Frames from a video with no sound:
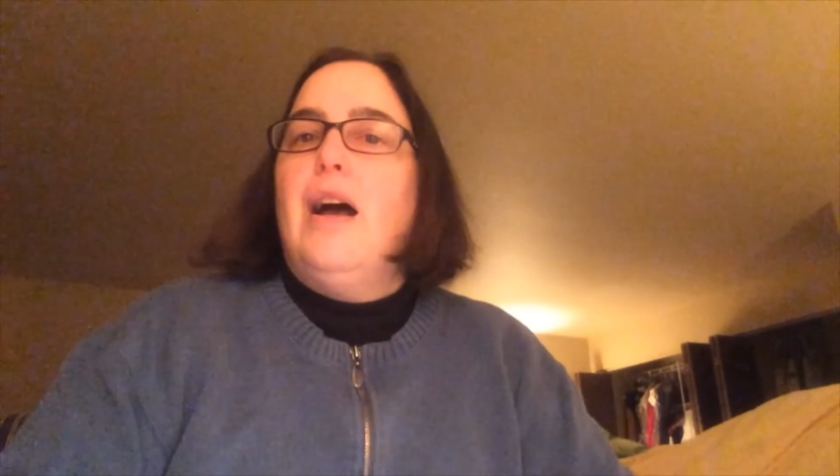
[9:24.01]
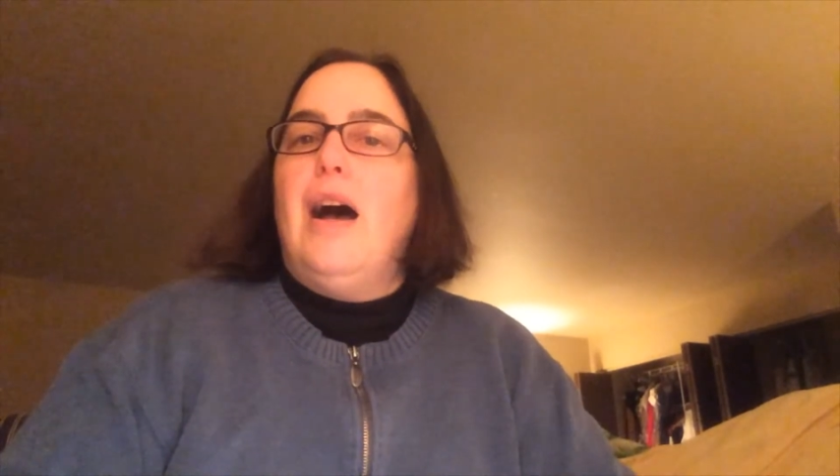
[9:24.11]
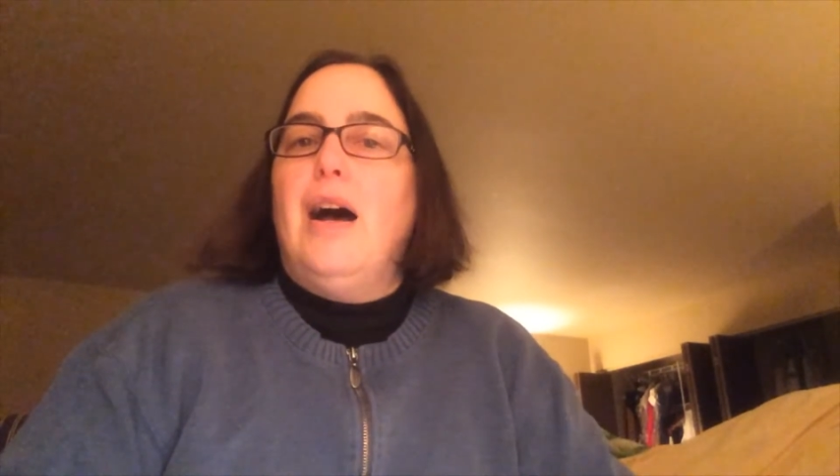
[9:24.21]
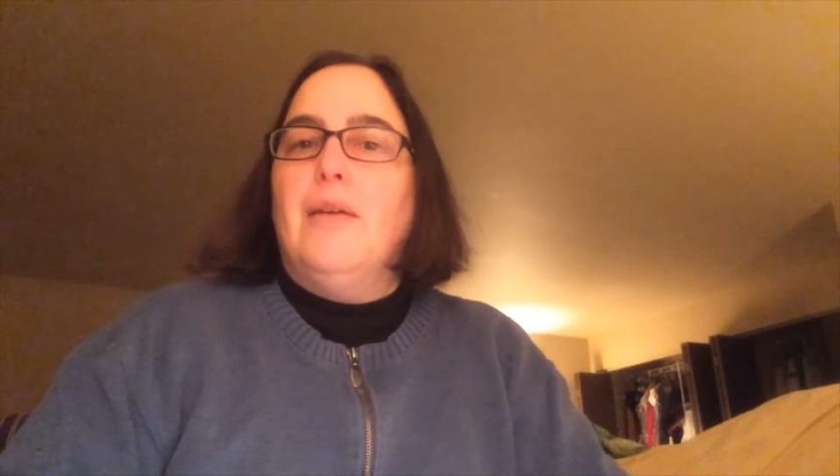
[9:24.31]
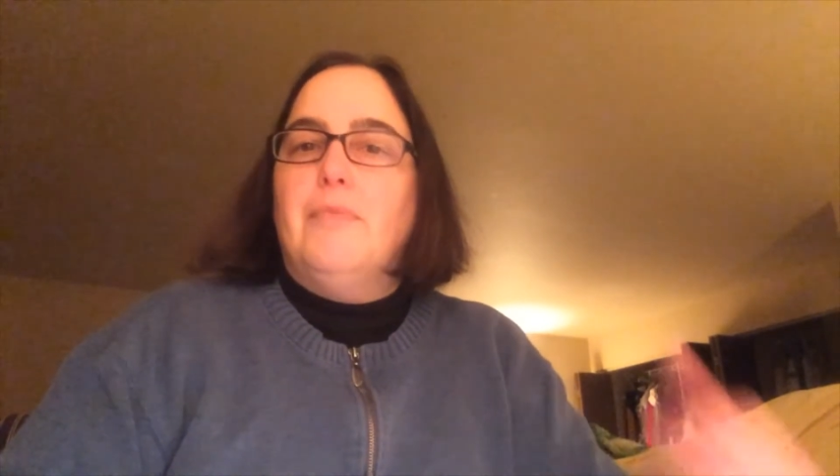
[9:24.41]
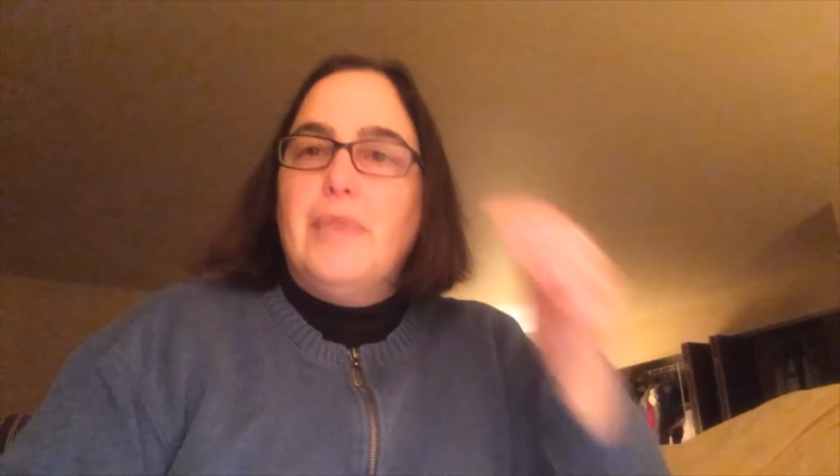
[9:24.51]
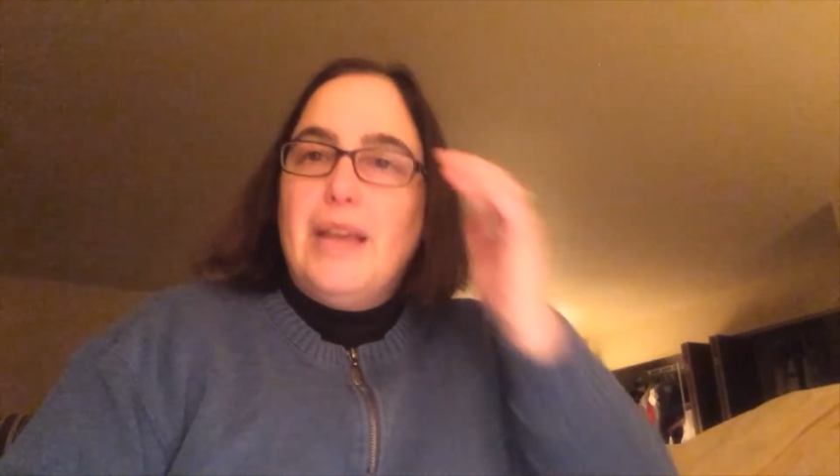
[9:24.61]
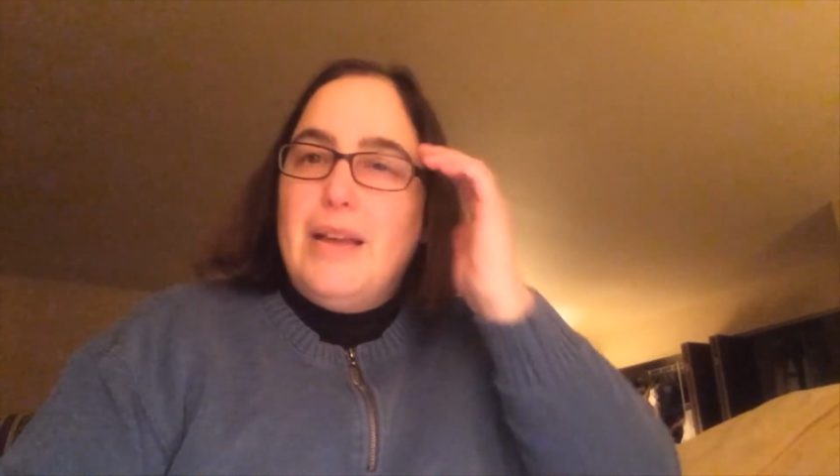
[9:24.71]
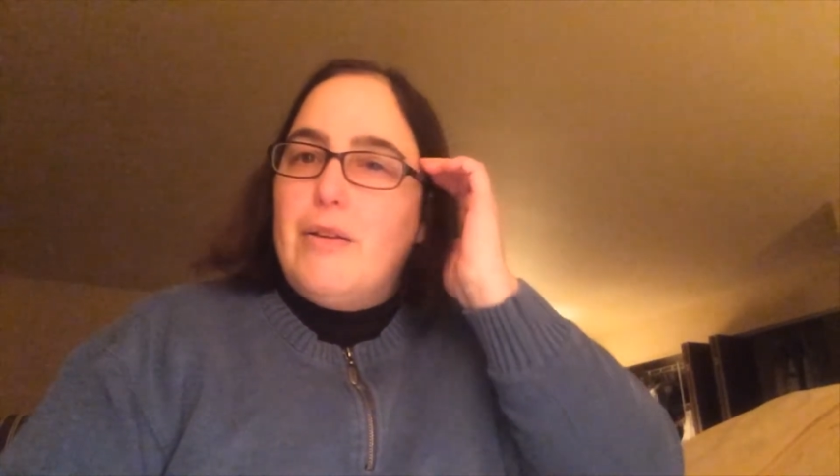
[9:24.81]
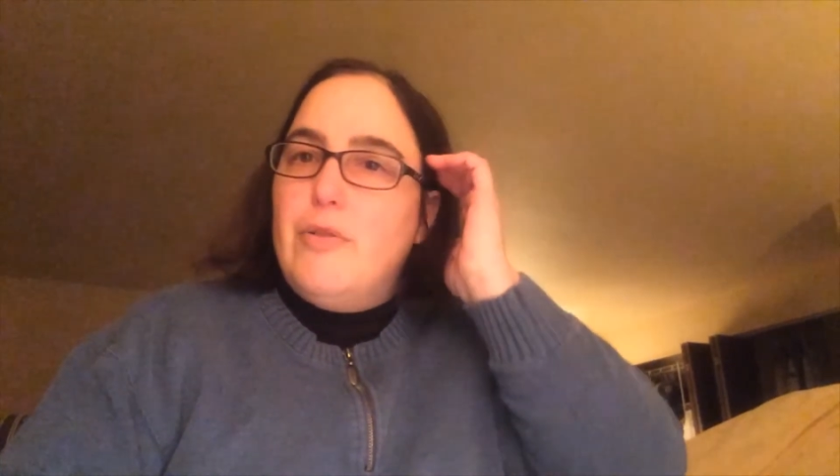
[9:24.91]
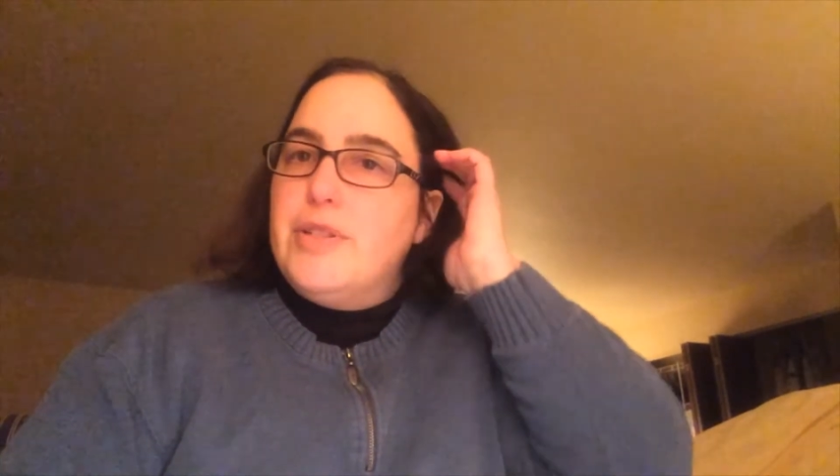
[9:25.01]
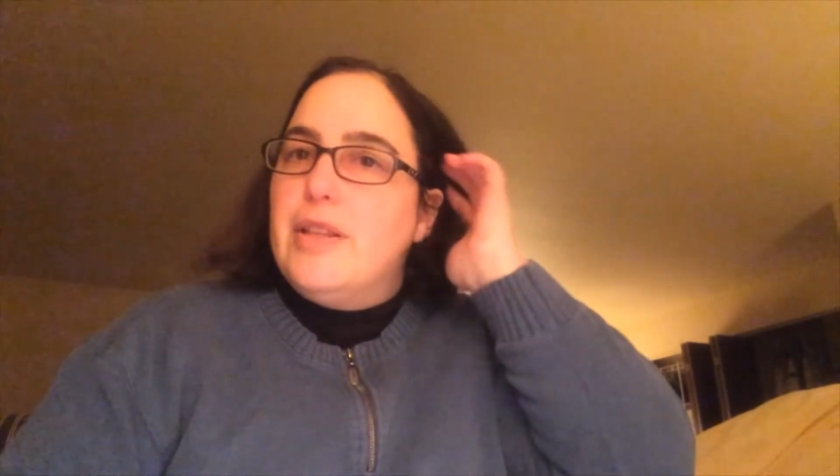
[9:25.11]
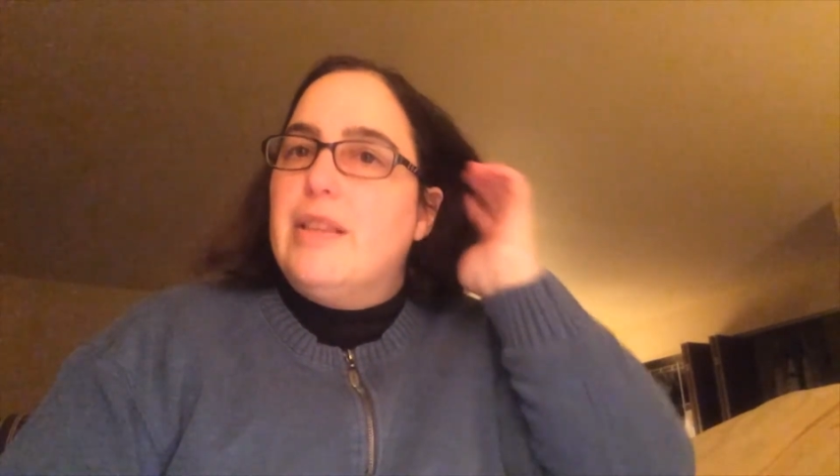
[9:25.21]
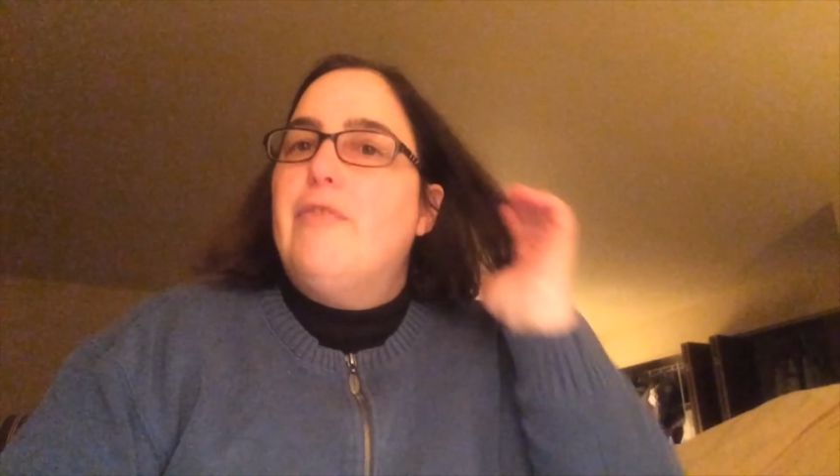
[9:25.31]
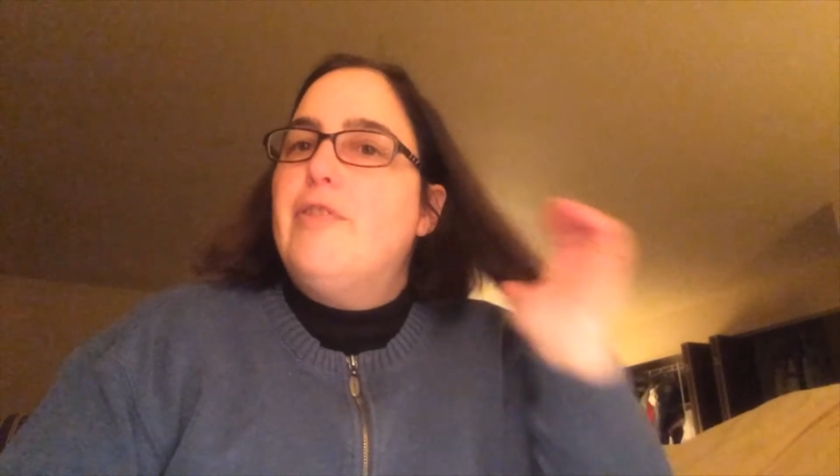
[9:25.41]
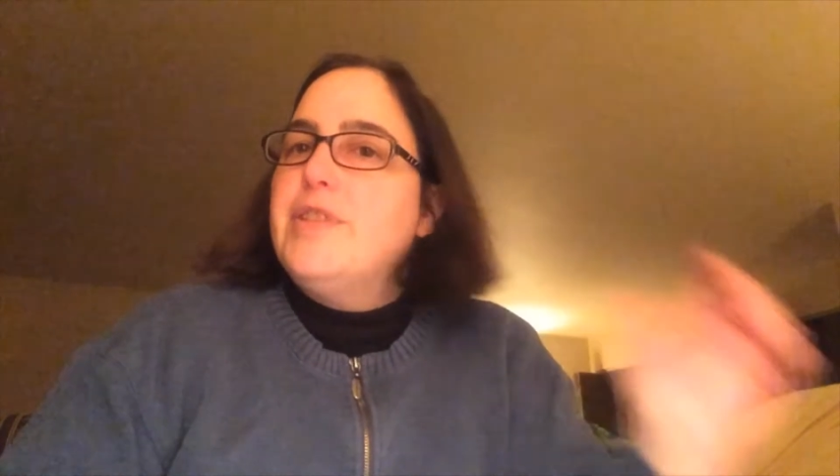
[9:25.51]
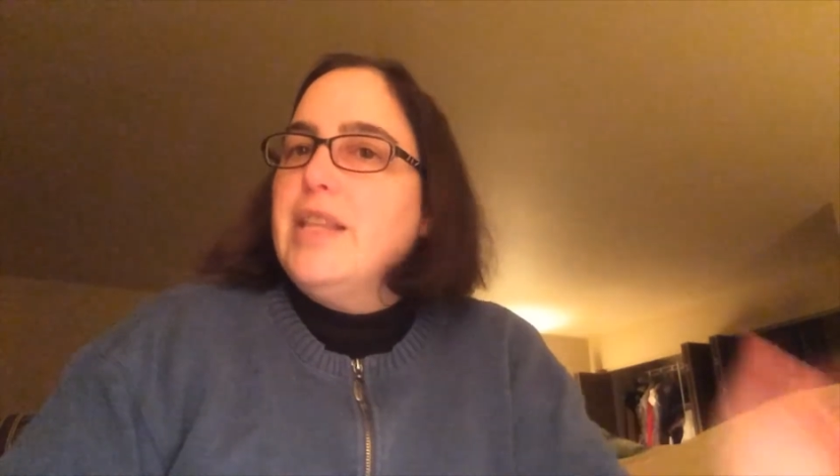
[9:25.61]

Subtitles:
Of course, the first